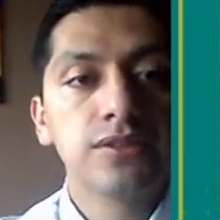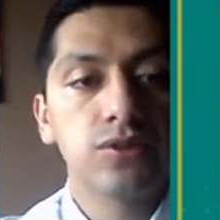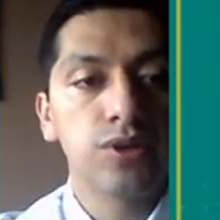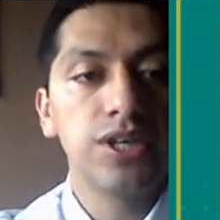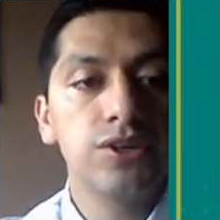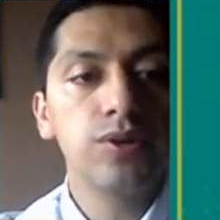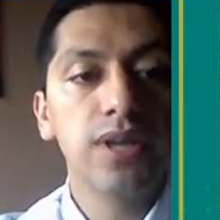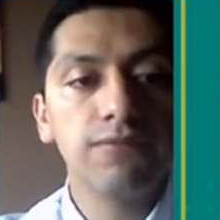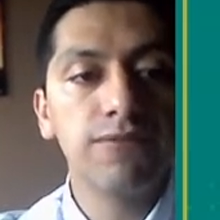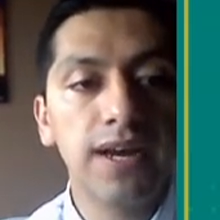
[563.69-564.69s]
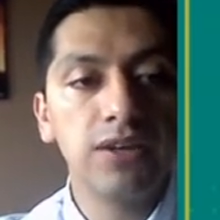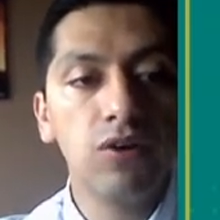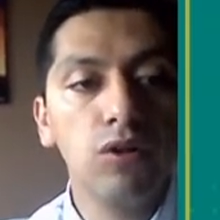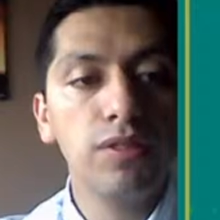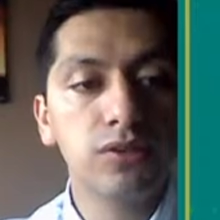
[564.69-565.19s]
So here you can
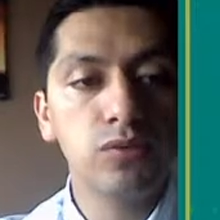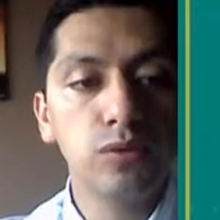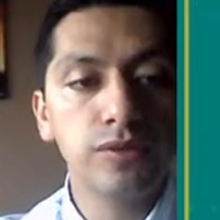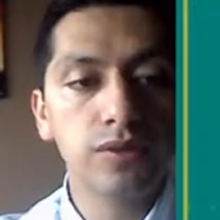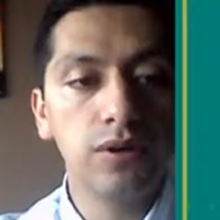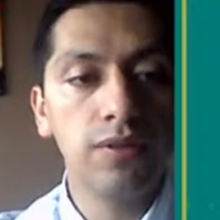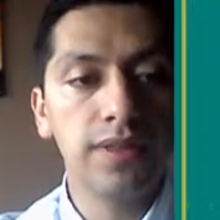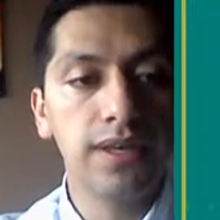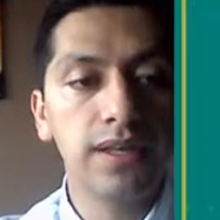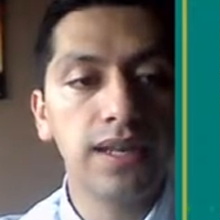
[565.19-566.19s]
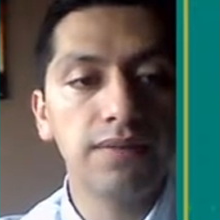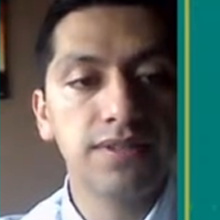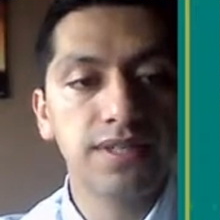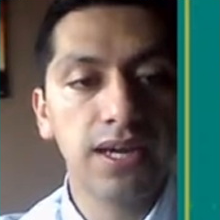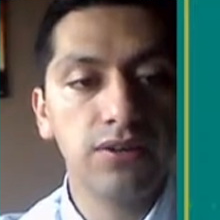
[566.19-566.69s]
find all the tools on the
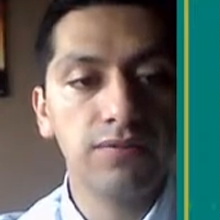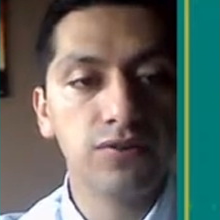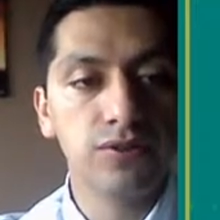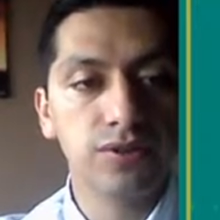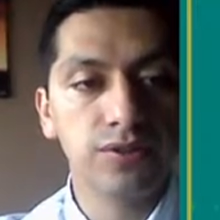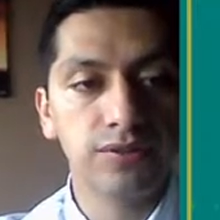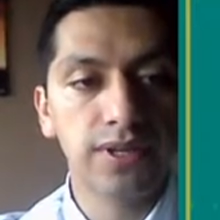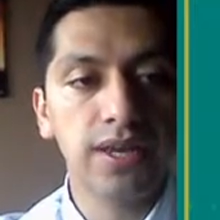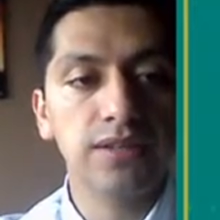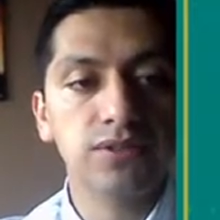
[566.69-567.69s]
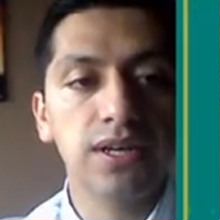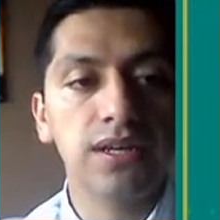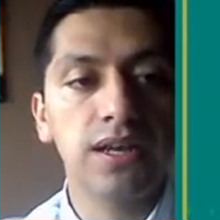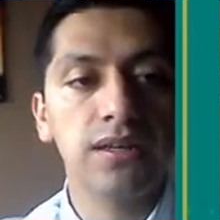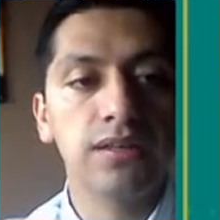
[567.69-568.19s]
left side of your screen. Okay. As
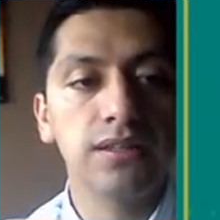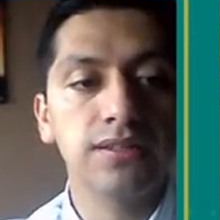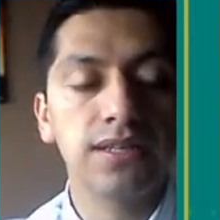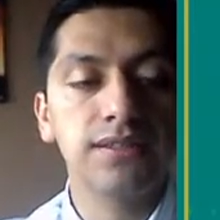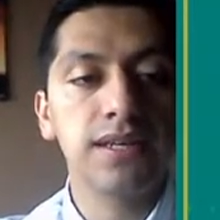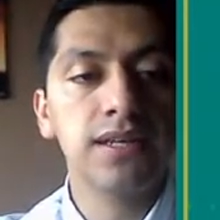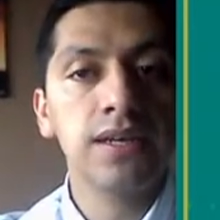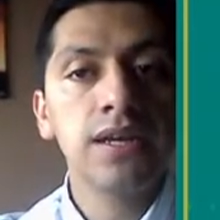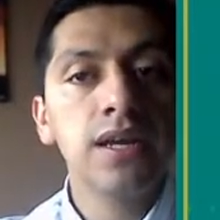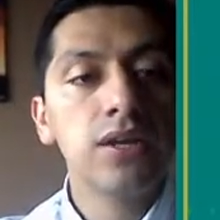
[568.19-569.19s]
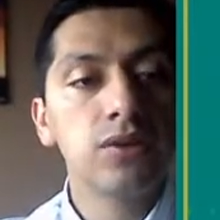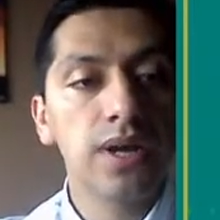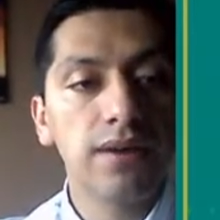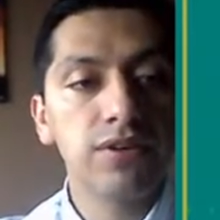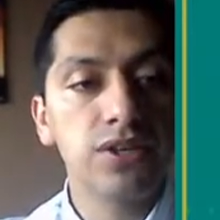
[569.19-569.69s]
I said, you
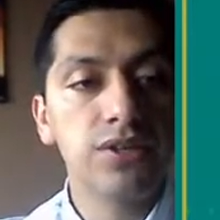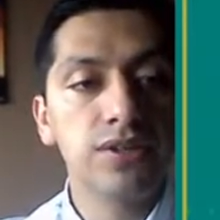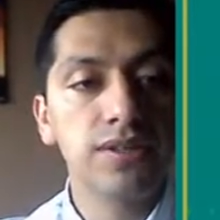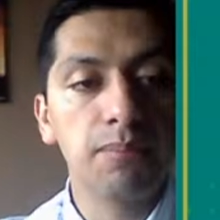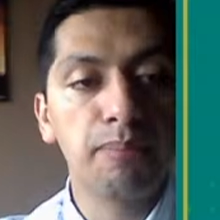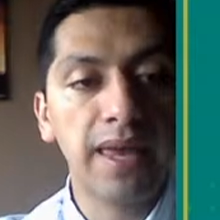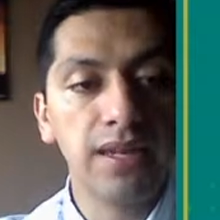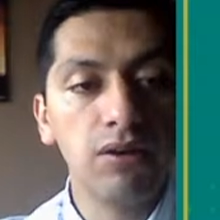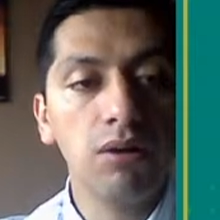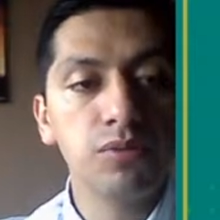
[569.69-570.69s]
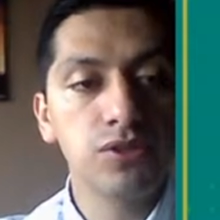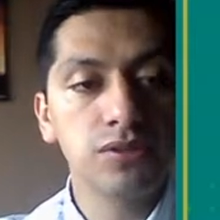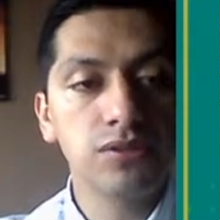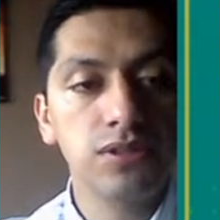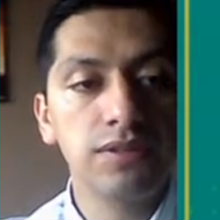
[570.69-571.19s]
have here the pen
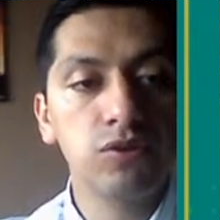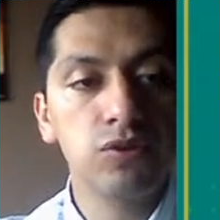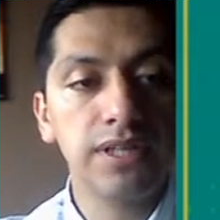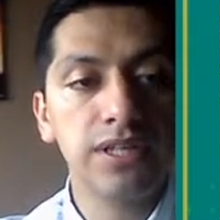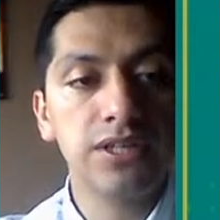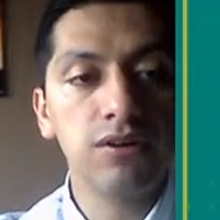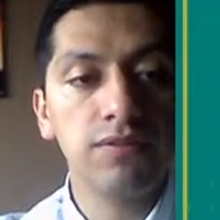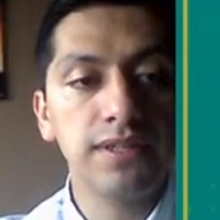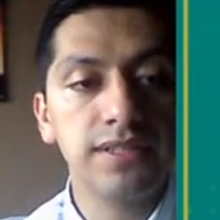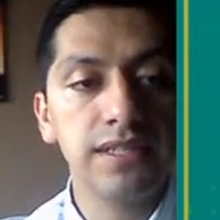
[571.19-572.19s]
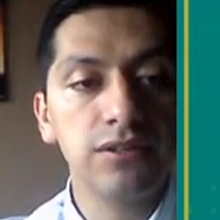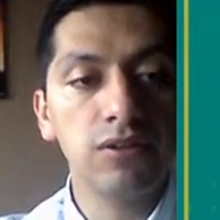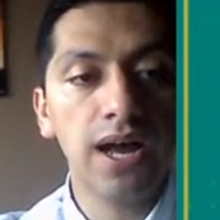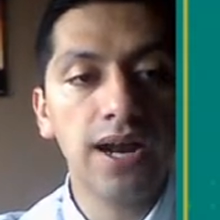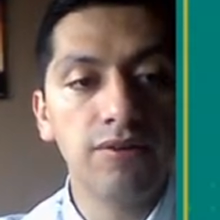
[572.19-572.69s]
option. If you click here on this
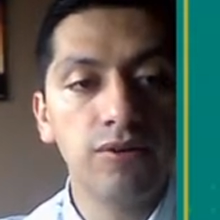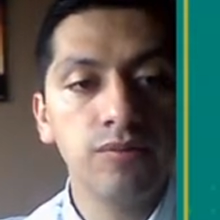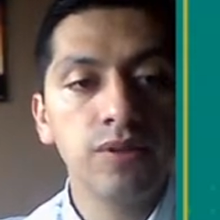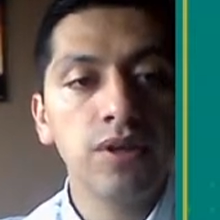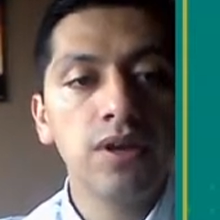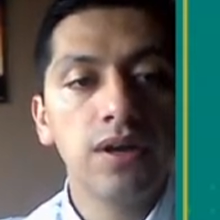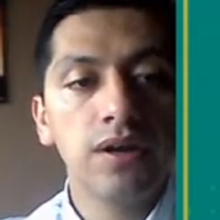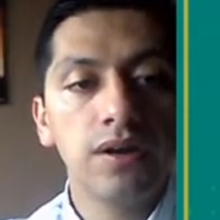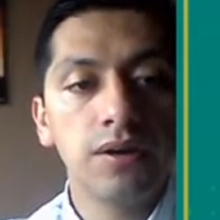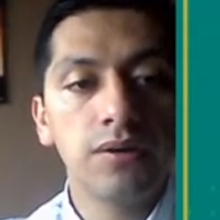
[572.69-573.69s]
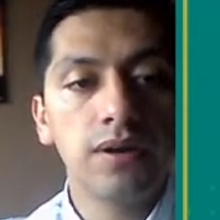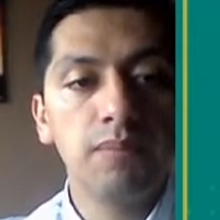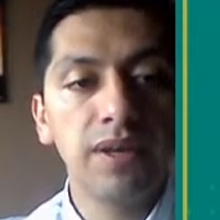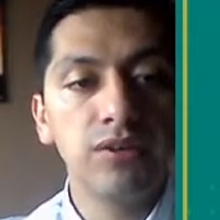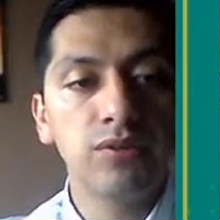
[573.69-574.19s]
little arrow, a
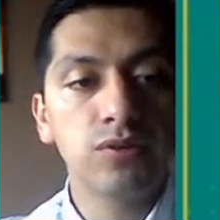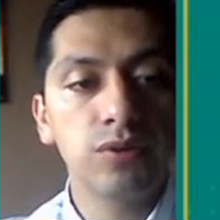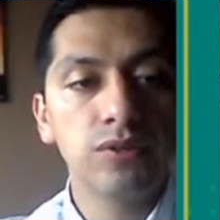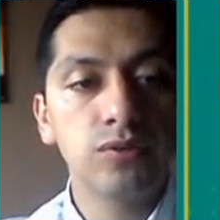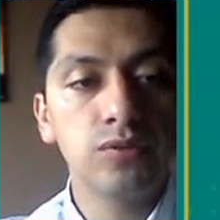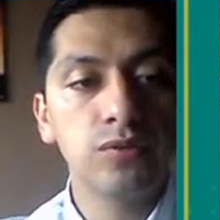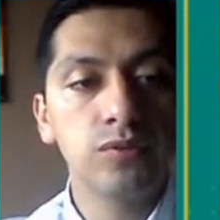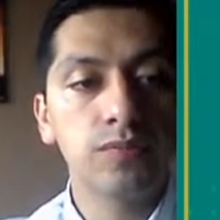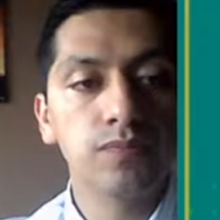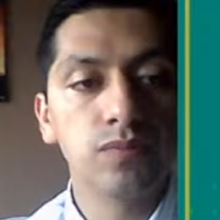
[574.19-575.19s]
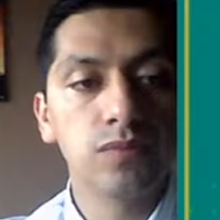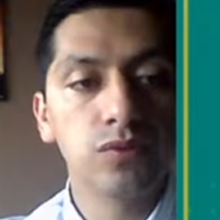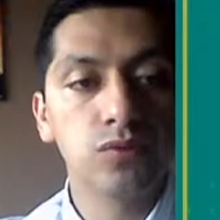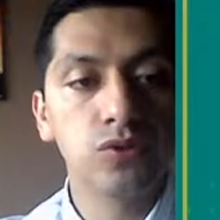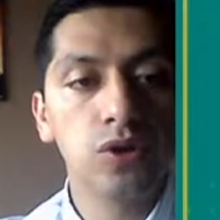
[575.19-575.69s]
menu is going to
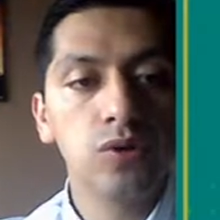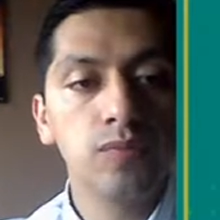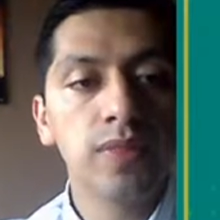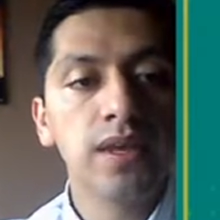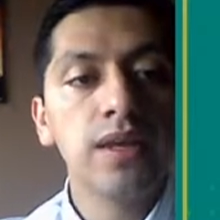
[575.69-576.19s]
show.